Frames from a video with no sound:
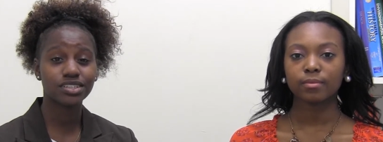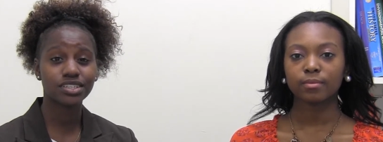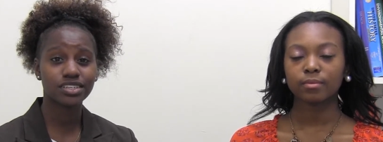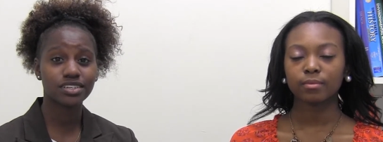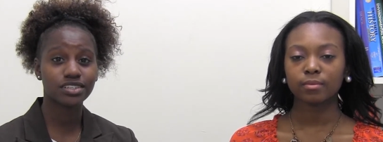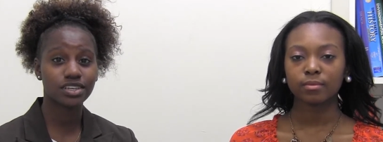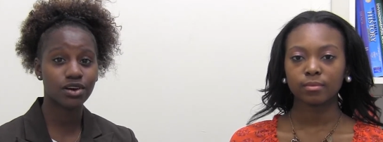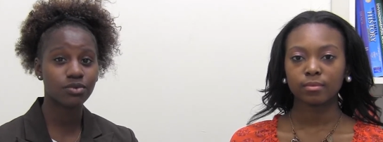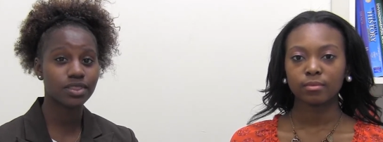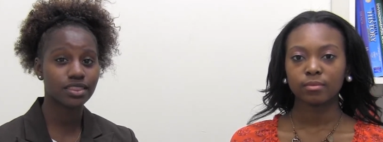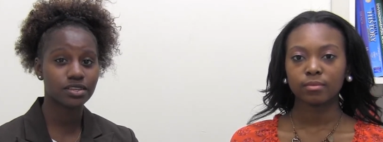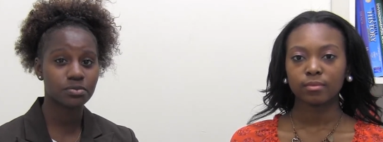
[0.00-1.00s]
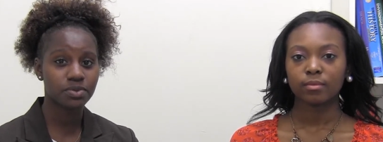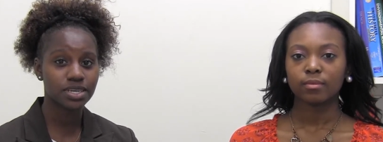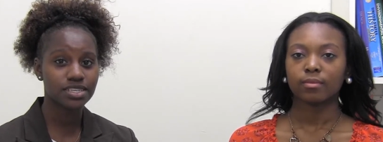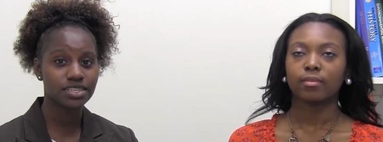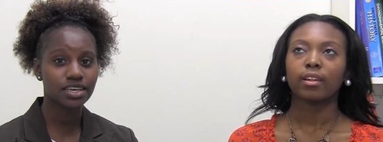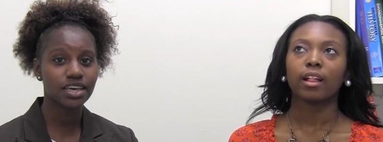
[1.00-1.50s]
Speaker 1: undercooked dough within a
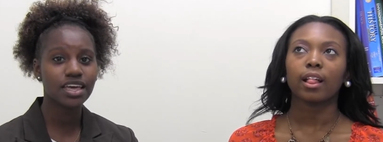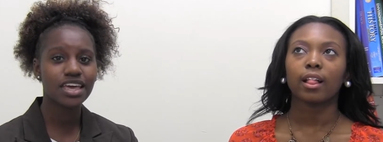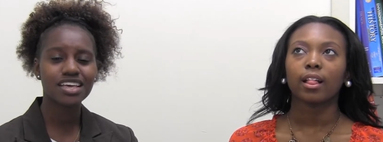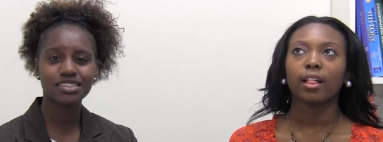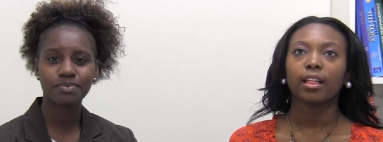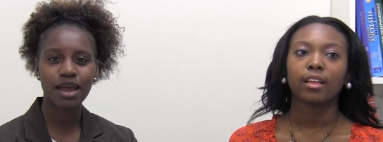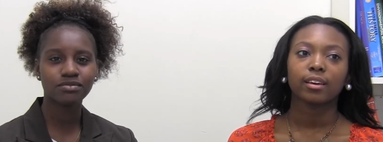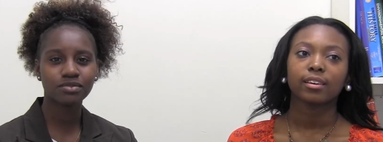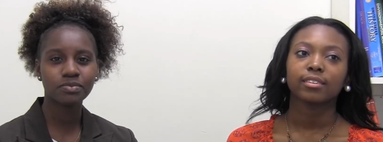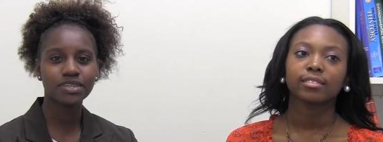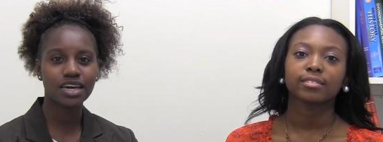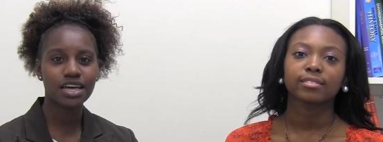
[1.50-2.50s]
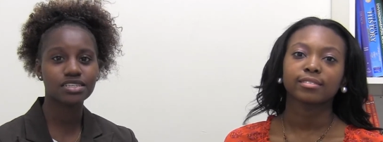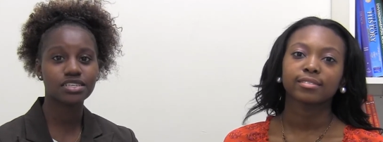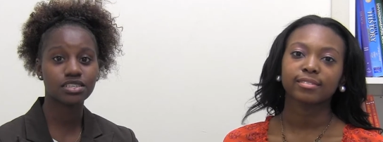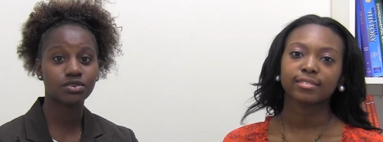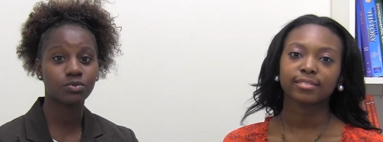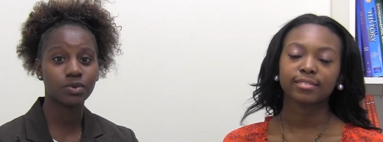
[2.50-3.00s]
pizza, it's probably because
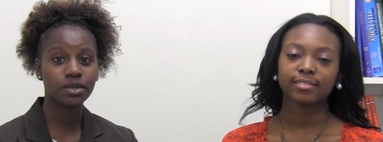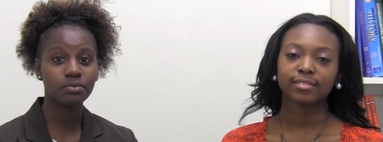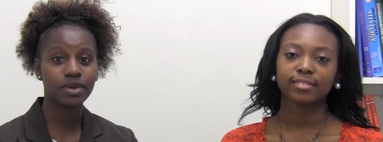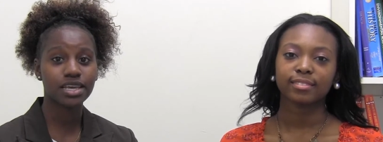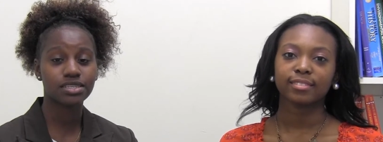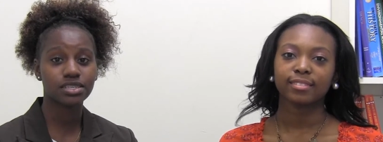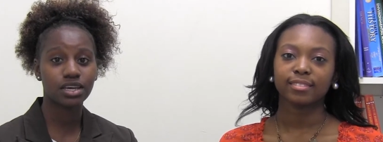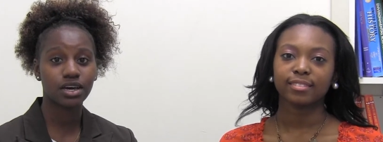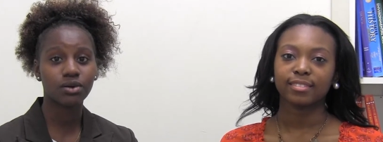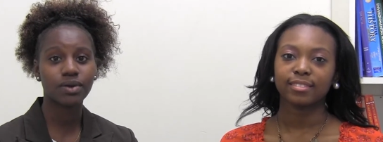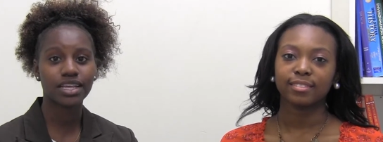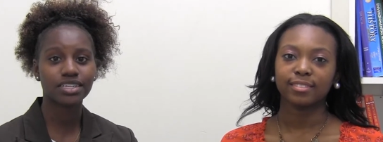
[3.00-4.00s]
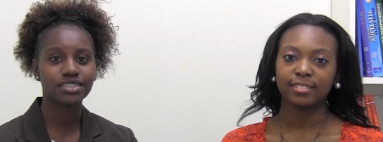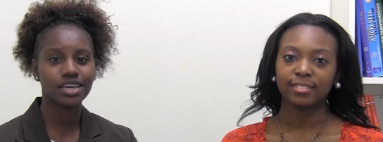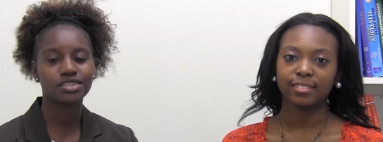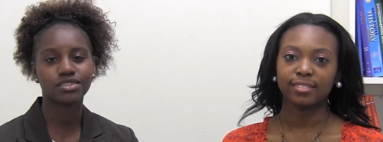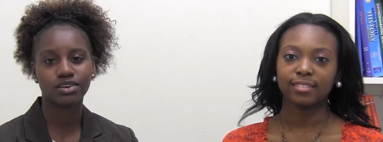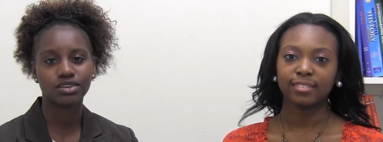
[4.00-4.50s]
it's a wheat-based dough and it
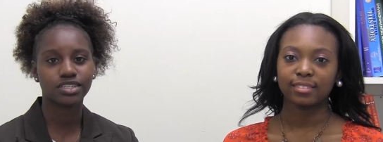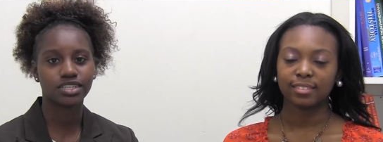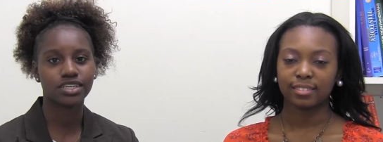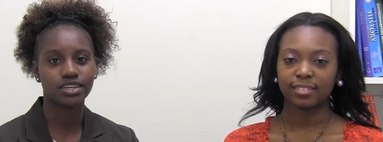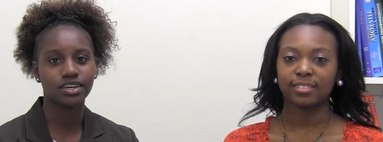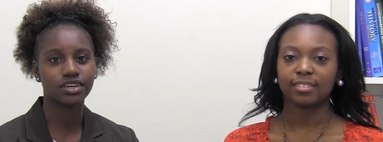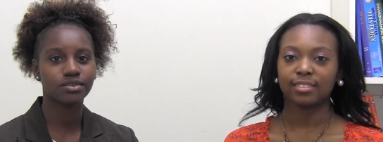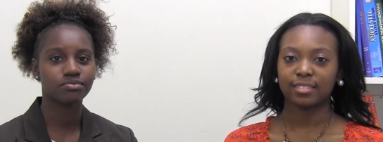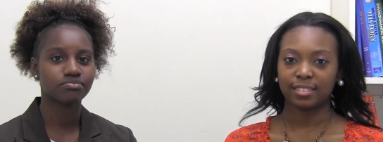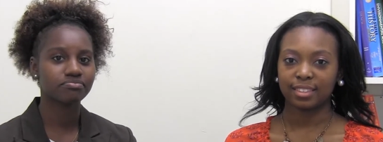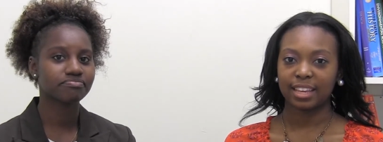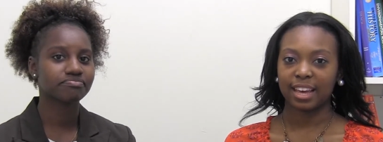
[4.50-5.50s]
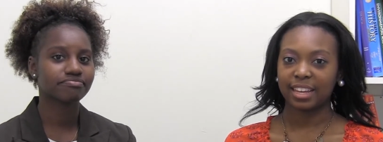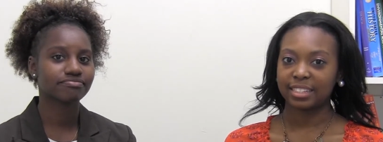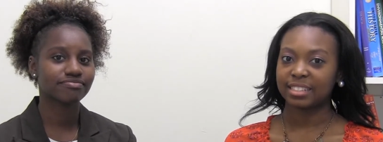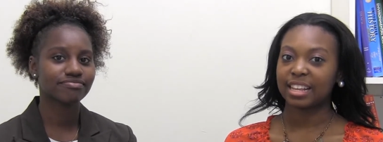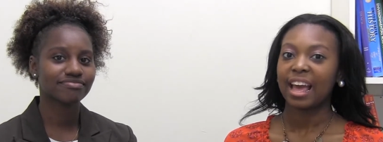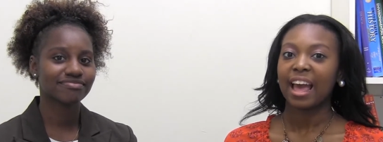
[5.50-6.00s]
takes longer to cook.
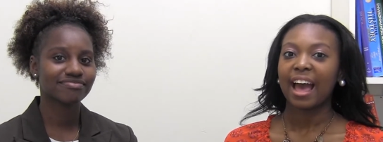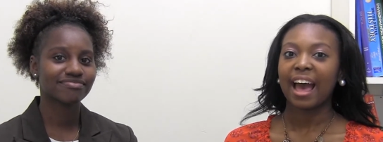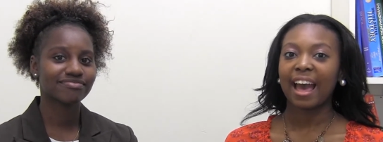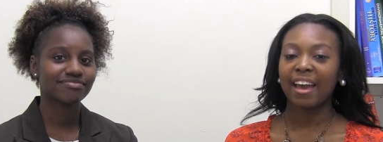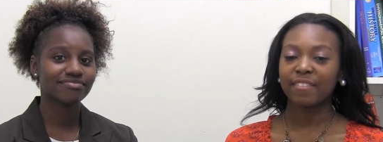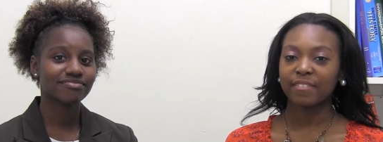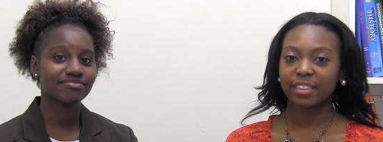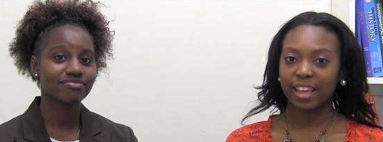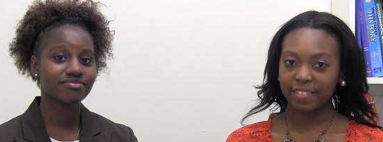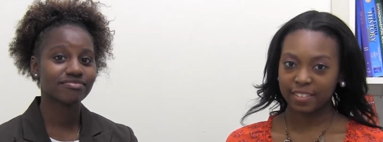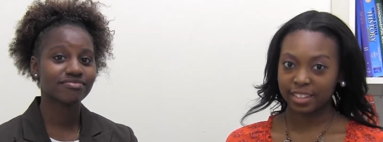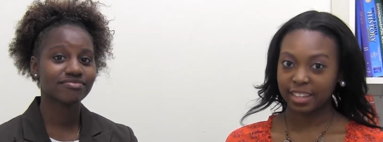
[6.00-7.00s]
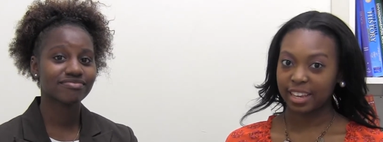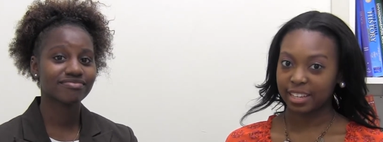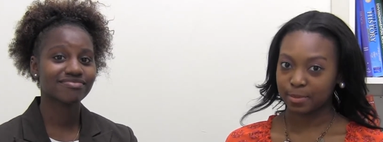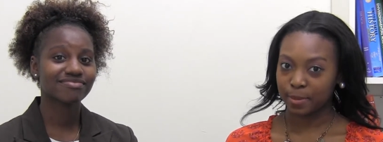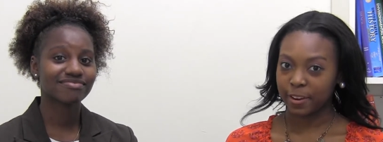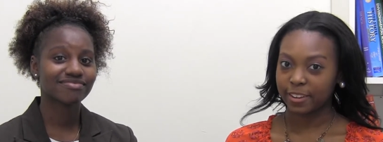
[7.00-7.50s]
Speaker 2: Yes, I've definitely
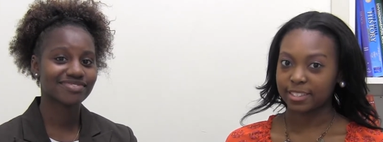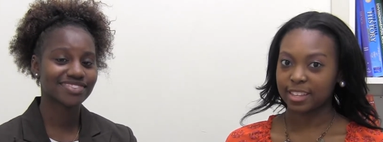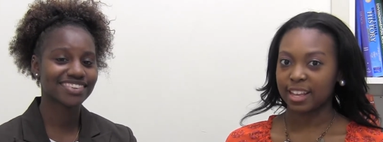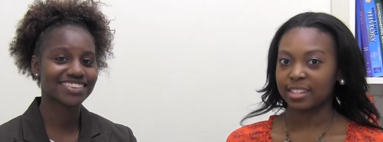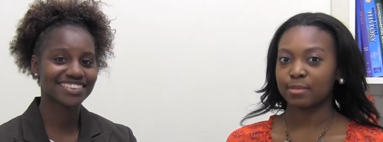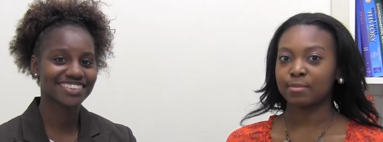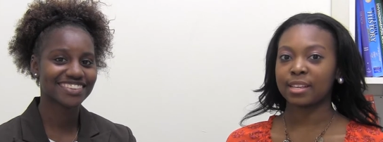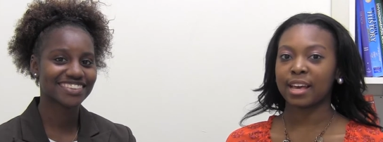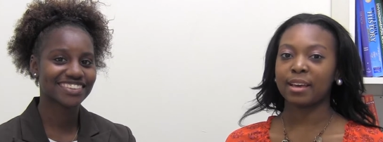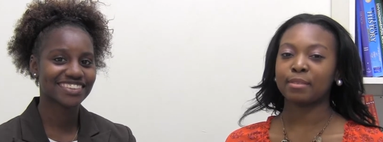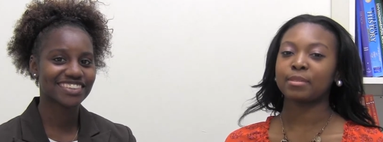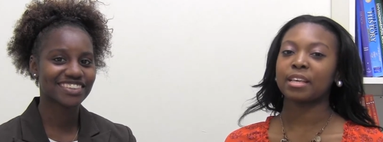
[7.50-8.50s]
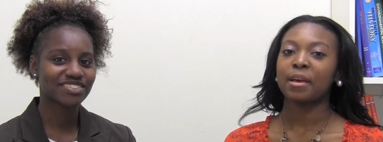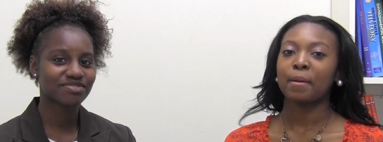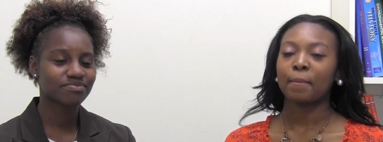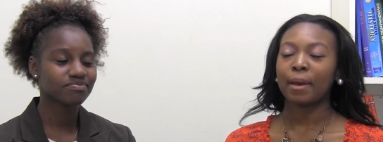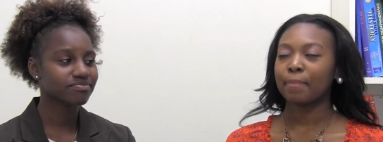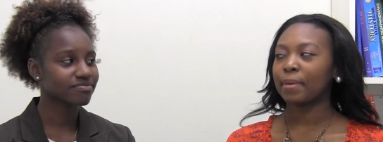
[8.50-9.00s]
experienced that. Sometimes
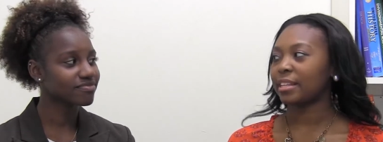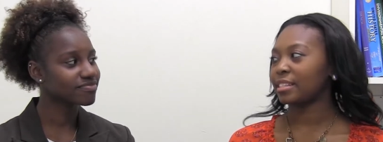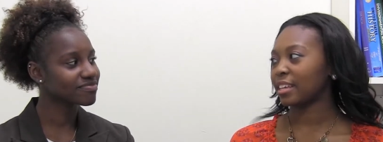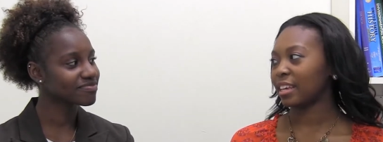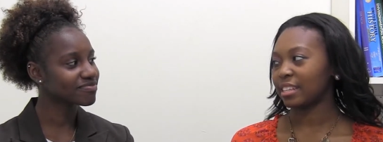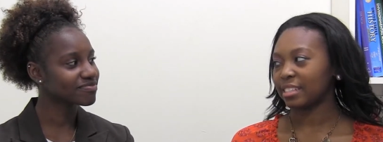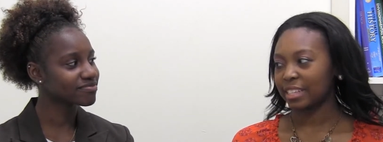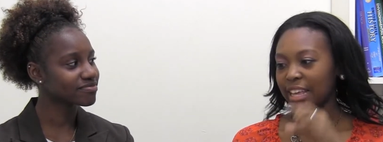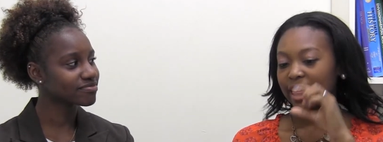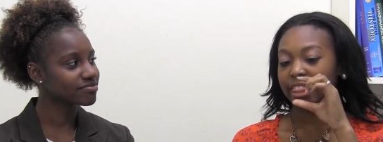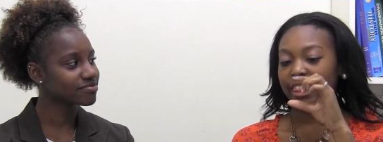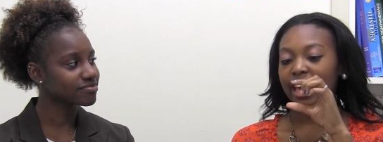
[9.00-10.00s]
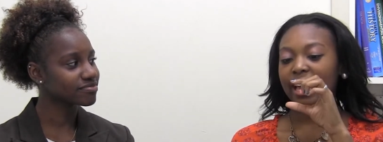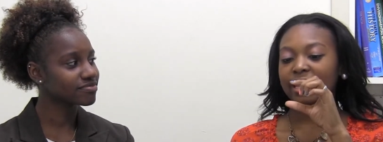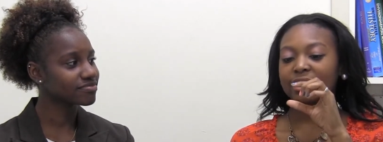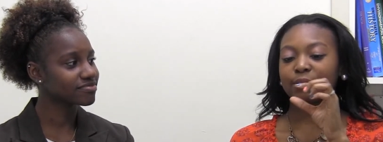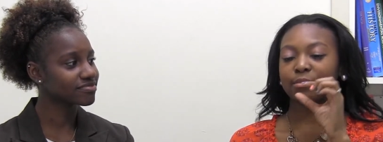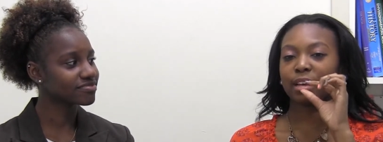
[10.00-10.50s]
my pizza is thick
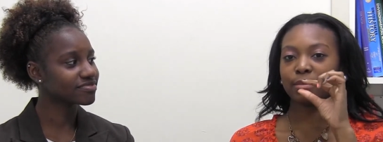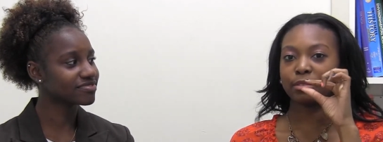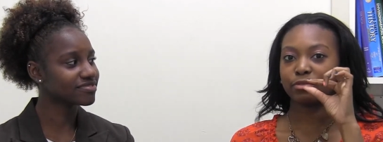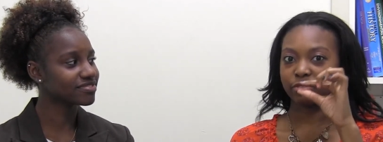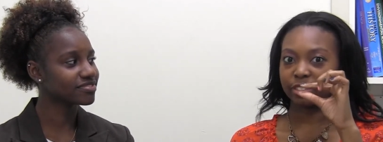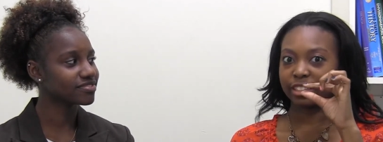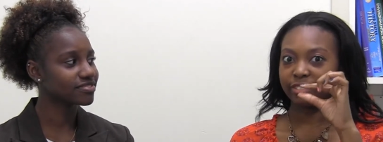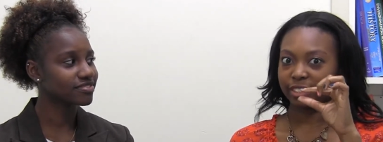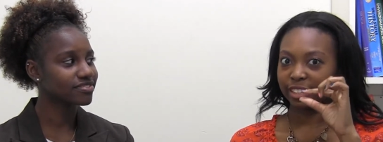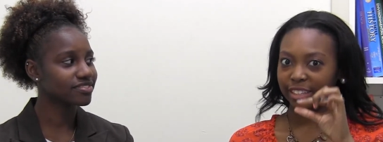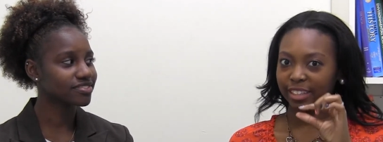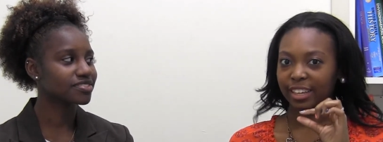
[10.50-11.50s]
and sometimes it's really, really